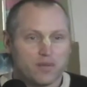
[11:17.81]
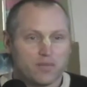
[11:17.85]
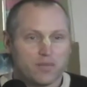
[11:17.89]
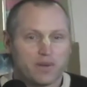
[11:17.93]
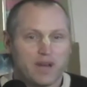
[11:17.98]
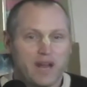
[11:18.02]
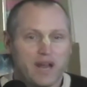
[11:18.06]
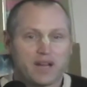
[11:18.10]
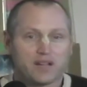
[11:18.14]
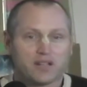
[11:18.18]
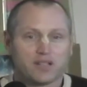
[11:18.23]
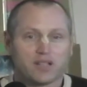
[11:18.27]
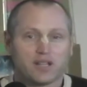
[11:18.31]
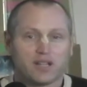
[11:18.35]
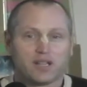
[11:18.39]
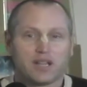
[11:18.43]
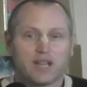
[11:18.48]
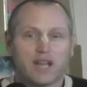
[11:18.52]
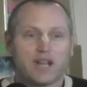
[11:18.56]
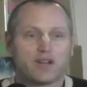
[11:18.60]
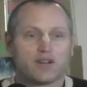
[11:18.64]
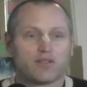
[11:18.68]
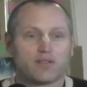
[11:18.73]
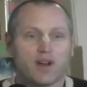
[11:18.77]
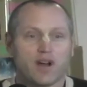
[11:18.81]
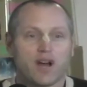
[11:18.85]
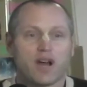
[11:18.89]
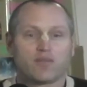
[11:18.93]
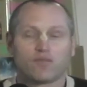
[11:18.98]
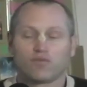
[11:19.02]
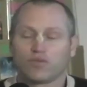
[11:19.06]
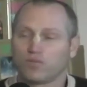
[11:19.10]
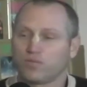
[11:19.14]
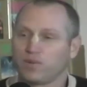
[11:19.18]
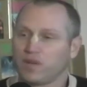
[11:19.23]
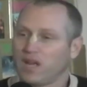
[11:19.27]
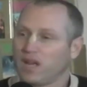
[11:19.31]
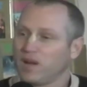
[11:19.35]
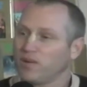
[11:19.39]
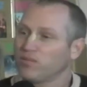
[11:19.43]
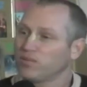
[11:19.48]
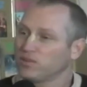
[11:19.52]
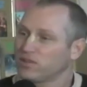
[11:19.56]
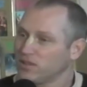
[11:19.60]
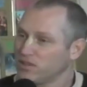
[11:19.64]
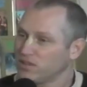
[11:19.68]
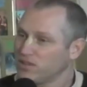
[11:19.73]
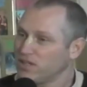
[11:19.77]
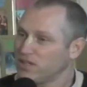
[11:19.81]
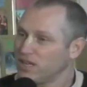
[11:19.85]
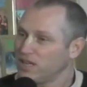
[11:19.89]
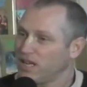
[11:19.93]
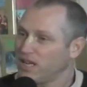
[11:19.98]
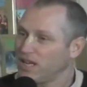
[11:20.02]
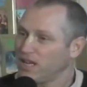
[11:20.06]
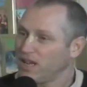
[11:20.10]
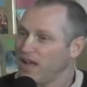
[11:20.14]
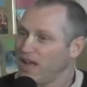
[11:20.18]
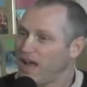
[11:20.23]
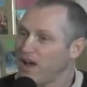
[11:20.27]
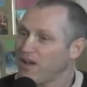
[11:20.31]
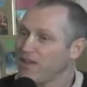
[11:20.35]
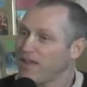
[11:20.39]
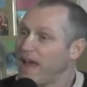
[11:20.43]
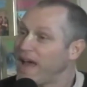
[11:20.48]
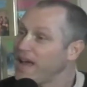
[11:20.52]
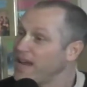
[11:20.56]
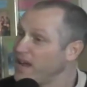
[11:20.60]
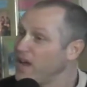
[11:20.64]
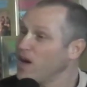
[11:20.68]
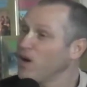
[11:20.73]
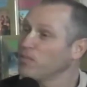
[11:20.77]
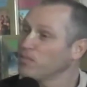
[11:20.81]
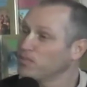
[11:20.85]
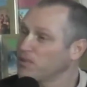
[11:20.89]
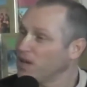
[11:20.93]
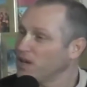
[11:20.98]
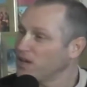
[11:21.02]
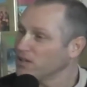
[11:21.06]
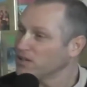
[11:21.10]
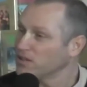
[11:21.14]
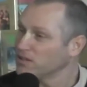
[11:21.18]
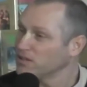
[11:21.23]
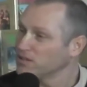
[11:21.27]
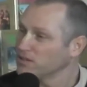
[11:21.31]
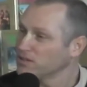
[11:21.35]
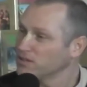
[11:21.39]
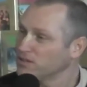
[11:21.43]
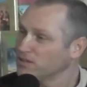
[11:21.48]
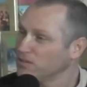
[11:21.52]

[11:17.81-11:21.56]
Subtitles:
But actually later on we'll be able to see how that helped us.